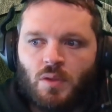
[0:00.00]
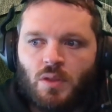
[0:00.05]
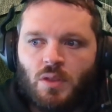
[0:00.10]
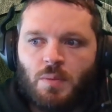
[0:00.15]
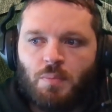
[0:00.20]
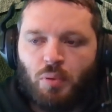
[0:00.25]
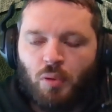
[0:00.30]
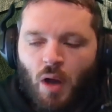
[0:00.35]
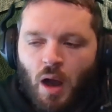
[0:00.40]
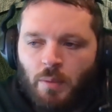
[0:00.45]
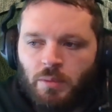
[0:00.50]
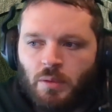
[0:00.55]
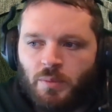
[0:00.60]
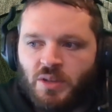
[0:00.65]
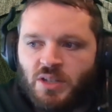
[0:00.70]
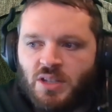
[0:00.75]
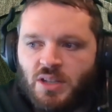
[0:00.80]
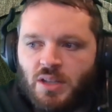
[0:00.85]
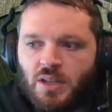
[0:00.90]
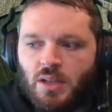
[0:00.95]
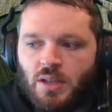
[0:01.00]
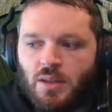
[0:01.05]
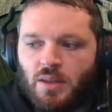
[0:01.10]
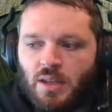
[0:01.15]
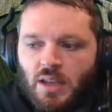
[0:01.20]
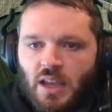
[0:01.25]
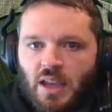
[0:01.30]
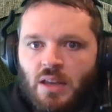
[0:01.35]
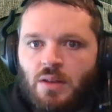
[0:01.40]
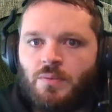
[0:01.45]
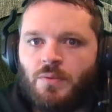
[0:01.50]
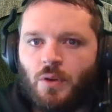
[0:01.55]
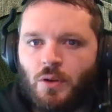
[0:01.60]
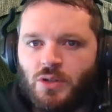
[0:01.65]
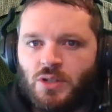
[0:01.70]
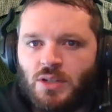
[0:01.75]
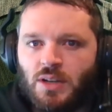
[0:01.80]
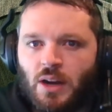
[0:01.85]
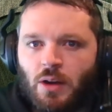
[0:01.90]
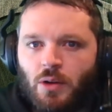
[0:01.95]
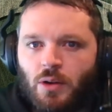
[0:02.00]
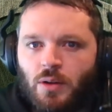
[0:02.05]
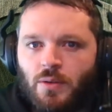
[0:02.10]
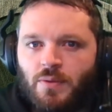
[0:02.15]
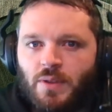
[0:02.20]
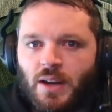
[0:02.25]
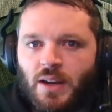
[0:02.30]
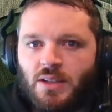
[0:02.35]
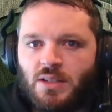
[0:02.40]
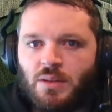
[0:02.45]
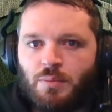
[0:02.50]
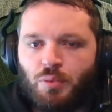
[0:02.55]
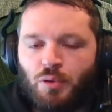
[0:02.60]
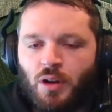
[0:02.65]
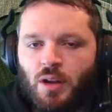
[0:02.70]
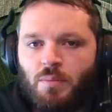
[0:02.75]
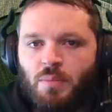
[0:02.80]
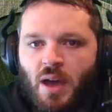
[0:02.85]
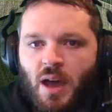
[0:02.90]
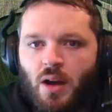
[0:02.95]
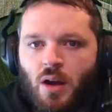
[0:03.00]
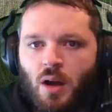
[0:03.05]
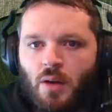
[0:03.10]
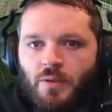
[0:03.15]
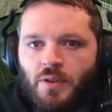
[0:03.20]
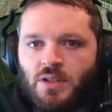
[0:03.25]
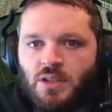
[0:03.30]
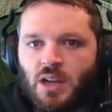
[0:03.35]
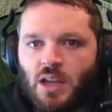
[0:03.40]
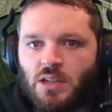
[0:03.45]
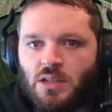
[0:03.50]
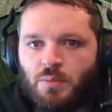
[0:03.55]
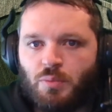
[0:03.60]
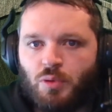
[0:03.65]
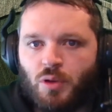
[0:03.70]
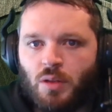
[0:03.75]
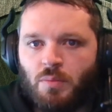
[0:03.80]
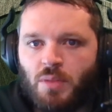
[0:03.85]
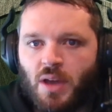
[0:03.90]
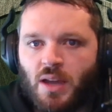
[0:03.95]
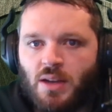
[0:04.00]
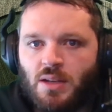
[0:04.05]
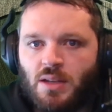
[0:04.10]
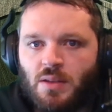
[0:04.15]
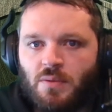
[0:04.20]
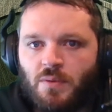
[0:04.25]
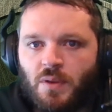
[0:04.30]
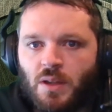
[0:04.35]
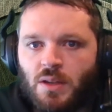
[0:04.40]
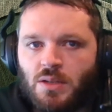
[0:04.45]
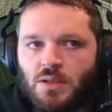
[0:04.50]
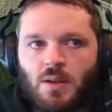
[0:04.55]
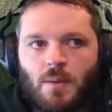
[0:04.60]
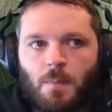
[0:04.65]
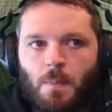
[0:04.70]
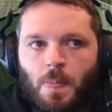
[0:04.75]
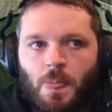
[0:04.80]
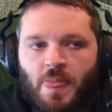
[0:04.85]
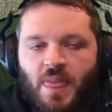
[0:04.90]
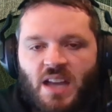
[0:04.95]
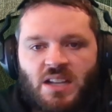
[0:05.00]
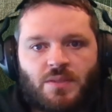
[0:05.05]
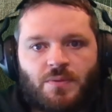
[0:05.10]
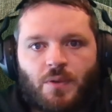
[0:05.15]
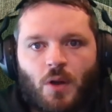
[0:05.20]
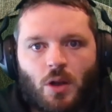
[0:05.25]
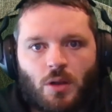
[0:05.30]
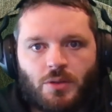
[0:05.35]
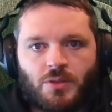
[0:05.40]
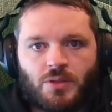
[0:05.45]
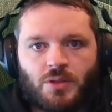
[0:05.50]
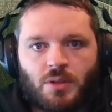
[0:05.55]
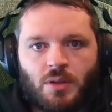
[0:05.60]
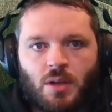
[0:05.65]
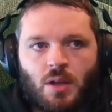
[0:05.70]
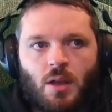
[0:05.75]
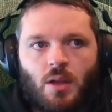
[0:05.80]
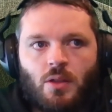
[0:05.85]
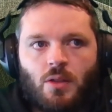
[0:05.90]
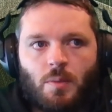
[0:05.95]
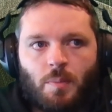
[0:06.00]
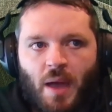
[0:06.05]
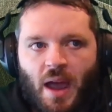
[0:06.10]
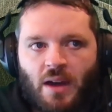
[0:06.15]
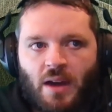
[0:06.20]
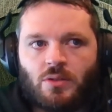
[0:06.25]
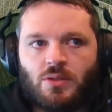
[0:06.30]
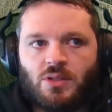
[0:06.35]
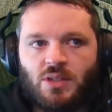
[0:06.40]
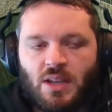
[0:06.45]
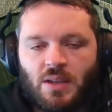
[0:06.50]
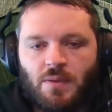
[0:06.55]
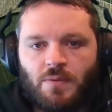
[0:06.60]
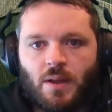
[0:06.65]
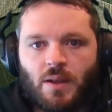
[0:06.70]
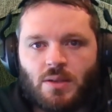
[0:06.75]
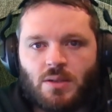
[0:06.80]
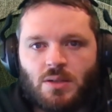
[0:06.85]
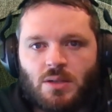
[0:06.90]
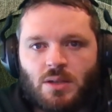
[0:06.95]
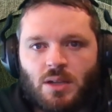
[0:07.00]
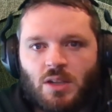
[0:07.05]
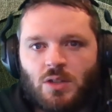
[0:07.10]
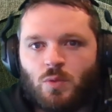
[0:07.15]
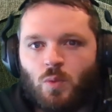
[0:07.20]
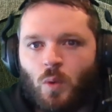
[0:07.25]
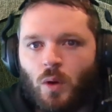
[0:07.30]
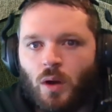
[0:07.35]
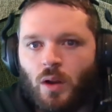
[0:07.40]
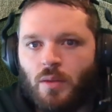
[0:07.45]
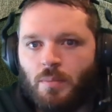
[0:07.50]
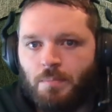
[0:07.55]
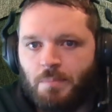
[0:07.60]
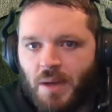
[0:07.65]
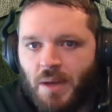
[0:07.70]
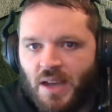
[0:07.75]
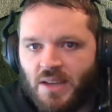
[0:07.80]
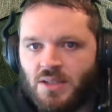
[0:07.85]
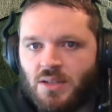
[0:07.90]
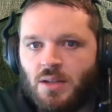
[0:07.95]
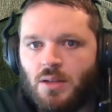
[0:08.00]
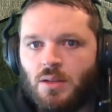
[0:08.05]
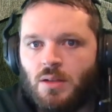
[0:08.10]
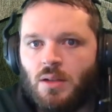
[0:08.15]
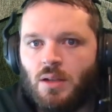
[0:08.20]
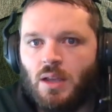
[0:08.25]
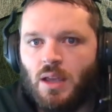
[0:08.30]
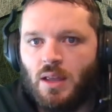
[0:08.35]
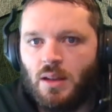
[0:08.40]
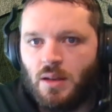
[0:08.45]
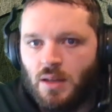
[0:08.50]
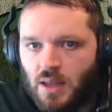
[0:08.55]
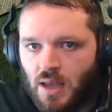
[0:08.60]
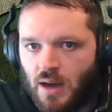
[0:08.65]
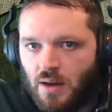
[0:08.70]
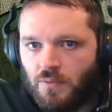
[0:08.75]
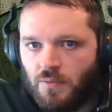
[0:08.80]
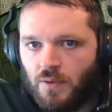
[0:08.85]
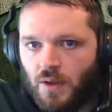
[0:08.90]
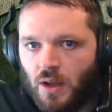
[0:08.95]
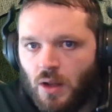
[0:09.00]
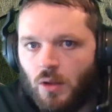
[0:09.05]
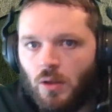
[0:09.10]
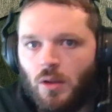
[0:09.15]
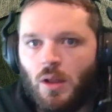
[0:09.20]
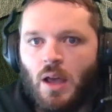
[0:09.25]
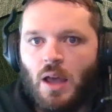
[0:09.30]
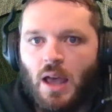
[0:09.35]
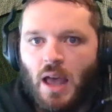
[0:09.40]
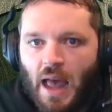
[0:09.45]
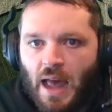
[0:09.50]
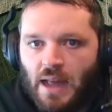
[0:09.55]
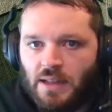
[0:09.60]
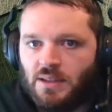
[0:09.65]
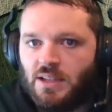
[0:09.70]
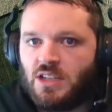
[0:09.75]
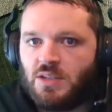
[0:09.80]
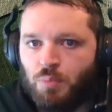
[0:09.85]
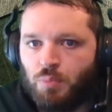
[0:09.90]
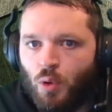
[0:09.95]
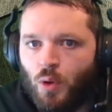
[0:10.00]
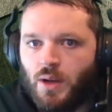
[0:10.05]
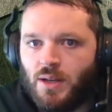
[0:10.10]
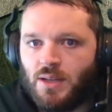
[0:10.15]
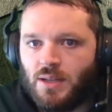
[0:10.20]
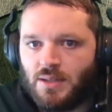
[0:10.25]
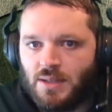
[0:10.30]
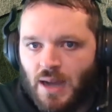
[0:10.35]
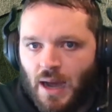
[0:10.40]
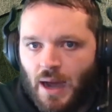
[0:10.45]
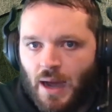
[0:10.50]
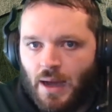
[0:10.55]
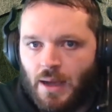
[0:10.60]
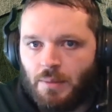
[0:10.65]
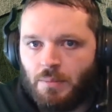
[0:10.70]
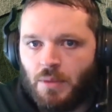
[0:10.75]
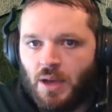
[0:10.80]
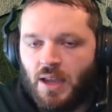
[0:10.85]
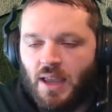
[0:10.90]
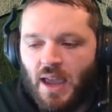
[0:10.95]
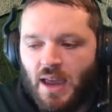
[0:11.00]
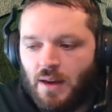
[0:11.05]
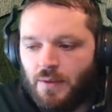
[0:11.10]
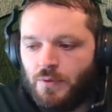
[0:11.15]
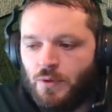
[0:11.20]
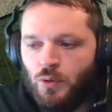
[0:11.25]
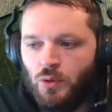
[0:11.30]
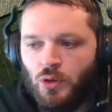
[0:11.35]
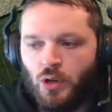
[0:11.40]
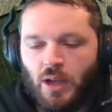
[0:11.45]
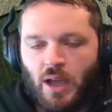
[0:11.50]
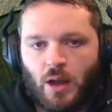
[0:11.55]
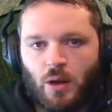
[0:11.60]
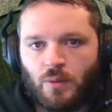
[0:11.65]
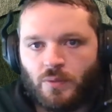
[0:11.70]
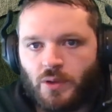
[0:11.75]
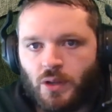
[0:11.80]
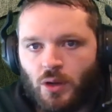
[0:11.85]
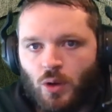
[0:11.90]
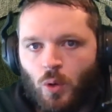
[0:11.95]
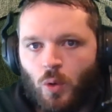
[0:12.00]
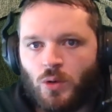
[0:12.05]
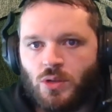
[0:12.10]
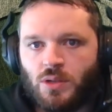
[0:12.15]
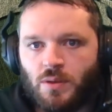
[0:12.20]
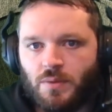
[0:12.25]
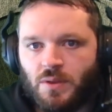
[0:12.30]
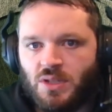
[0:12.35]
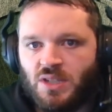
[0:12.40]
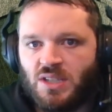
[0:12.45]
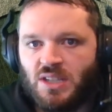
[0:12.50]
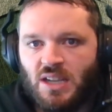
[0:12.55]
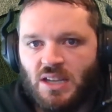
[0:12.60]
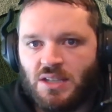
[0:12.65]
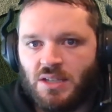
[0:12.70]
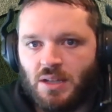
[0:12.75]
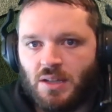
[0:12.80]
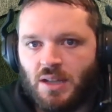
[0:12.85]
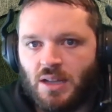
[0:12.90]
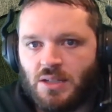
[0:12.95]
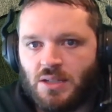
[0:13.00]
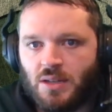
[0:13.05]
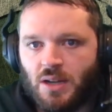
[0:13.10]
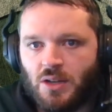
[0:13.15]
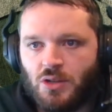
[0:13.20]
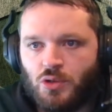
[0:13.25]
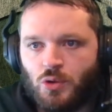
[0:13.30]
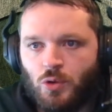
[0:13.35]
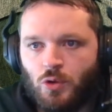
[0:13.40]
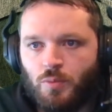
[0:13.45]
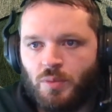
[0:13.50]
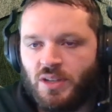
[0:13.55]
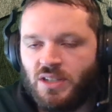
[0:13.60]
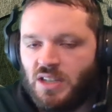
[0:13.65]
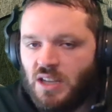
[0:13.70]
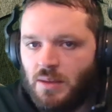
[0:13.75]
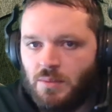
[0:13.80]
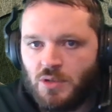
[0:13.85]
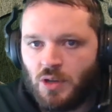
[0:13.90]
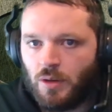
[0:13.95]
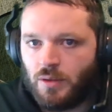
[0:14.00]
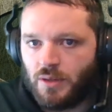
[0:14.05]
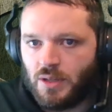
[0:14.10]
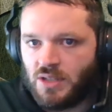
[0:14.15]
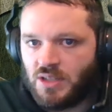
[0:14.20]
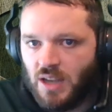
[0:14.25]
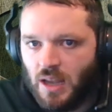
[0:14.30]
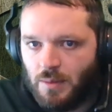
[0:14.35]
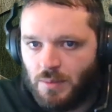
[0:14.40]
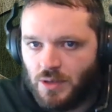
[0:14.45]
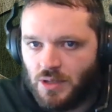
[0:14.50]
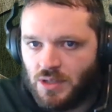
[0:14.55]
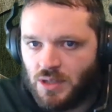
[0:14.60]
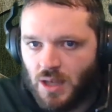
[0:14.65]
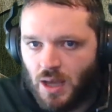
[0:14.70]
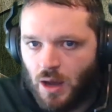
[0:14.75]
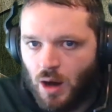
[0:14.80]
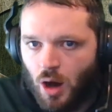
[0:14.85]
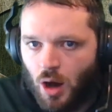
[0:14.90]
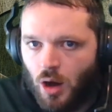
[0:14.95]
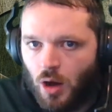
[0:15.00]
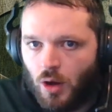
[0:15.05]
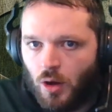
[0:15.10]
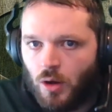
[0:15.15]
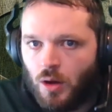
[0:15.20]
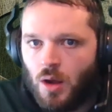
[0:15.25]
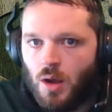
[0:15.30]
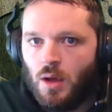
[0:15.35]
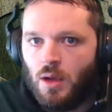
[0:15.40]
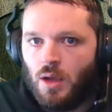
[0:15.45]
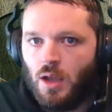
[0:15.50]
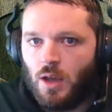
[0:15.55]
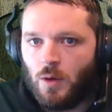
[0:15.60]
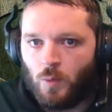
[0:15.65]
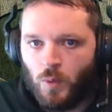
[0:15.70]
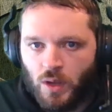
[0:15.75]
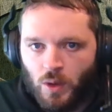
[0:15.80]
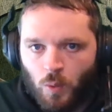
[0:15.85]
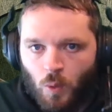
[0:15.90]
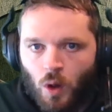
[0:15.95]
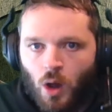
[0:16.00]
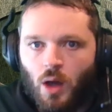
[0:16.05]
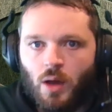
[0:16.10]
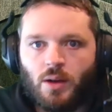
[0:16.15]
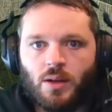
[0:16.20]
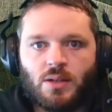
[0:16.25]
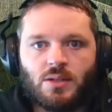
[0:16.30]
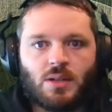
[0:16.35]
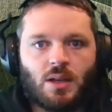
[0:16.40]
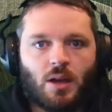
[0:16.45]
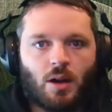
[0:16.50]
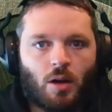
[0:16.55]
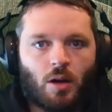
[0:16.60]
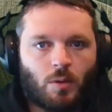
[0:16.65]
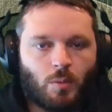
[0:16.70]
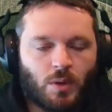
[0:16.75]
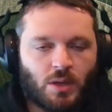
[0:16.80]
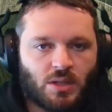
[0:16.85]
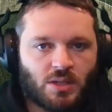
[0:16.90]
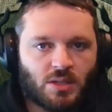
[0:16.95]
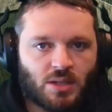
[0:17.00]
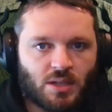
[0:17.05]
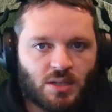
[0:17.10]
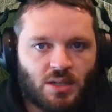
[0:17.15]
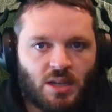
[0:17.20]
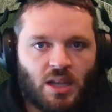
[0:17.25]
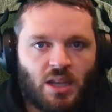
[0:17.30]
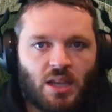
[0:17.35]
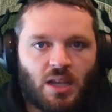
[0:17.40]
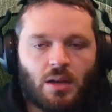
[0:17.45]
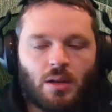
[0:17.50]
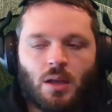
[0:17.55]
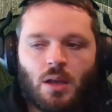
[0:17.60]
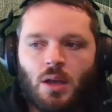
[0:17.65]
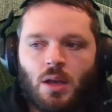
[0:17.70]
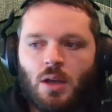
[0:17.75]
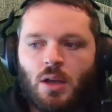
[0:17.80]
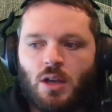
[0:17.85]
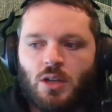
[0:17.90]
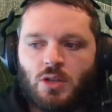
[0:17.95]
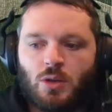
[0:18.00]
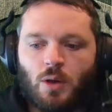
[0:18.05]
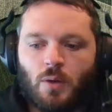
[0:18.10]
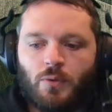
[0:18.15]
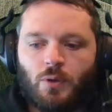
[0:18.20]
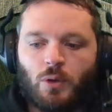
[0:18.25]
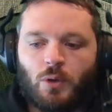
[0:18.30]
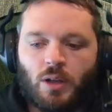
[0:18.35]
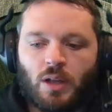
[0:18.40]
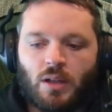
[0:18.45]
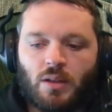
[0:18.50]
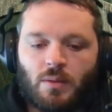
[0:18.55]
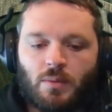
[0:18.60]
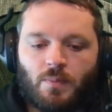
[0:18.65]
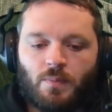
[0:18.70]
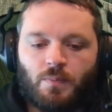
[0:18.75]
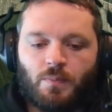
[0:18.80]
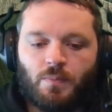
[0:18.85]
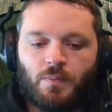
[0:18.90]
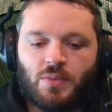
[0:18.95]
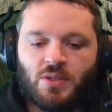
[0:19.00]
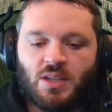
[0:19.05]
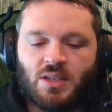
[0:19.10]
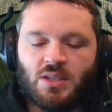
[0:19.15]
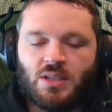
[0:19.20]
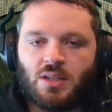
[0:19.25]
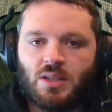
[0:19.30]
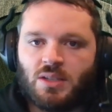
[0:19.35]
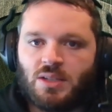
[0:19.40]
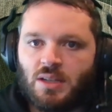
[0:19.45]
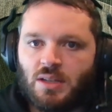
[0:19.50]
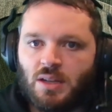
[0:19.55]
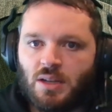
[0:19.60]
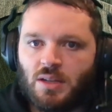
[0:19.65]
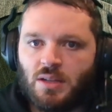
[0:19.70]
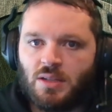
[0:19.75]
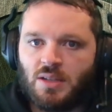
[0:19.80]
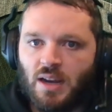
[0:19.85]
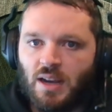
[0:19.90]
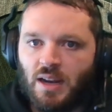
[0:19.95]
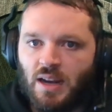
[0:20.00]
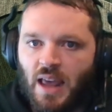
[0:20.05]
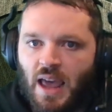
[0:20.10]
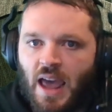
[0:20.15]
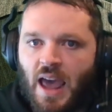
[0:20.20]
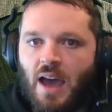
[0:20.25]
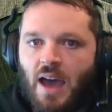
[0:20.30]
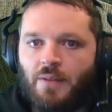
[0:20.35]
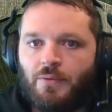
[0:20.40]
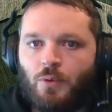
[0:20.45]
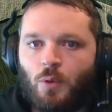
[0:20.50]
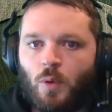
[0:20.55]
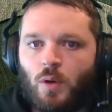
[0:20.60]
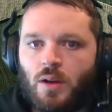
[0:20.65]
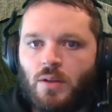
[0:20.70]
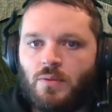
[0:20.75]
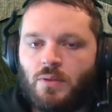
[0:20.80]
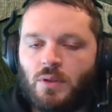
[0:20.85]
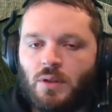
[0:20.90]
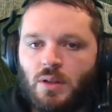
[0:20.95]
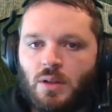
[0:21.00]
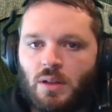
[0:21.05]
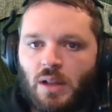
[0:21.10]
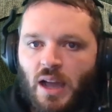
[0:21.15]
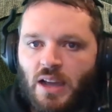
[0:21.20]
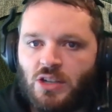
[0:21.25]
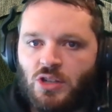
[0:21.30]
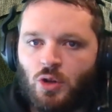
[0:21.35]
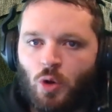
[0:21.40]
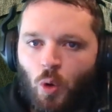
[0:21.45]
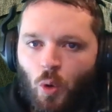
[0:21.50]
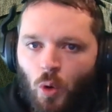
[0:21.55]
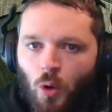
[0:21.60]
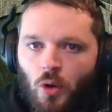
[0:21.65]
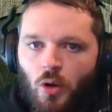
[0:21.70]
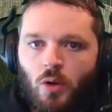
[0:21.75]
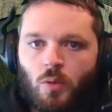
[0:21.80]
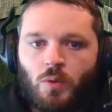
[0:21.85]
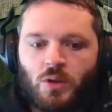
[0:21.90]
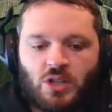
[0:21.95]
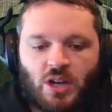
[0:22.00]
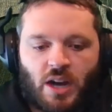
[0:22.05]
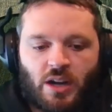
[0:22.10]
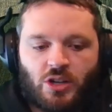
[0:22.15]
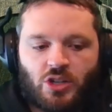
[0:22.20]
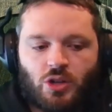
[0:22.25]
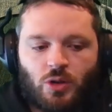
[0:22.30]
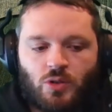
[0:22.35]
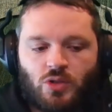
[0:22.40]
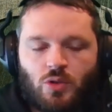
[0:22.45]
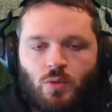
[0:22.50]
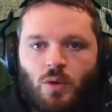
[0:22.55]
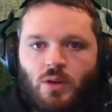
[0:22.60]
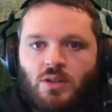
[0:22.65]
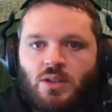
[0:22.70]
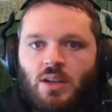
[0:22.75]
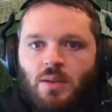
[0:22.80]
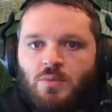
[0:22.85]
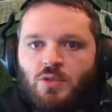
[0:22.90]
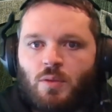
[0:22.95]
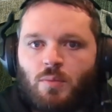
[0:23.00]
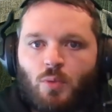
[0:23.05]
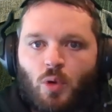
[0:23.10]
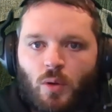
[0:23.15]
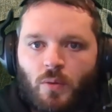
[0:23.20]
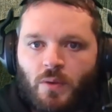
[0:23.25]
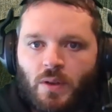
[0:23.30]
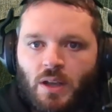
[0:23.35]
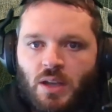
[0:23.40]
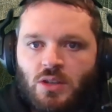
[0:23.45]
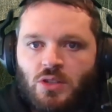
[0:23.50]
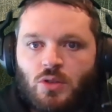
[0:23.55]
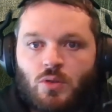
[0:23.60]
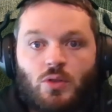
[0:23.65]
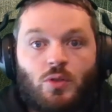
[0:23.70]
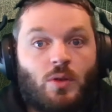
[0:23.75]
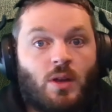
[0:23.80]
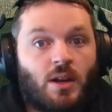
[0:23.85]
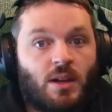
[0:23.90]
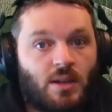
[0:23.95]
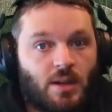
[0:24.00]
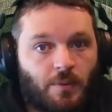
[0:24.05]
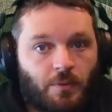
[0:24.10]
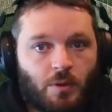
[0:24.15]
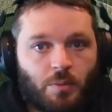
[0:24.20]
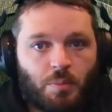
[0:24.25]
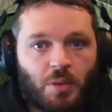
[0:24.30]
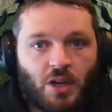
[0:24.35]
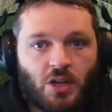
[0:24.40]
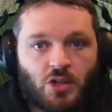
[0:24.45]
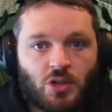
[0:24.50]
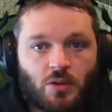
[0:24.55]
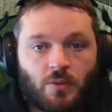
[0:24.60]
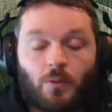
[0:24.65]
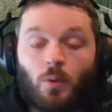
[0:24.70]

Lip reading: The problem is the inverse narrative that it's a pretty bad offense against a pretty bad defense. That's false. The Packers' defense is one of the best in the NFL at this point in time. Again, if you look at over the course of the season, that's not true, but teams aren't the same as they are in Week 1 as they are in Week 16. So if you look at since the second half or even the last quarter, which kind of shows you what teams are morphing into, you get a different picture.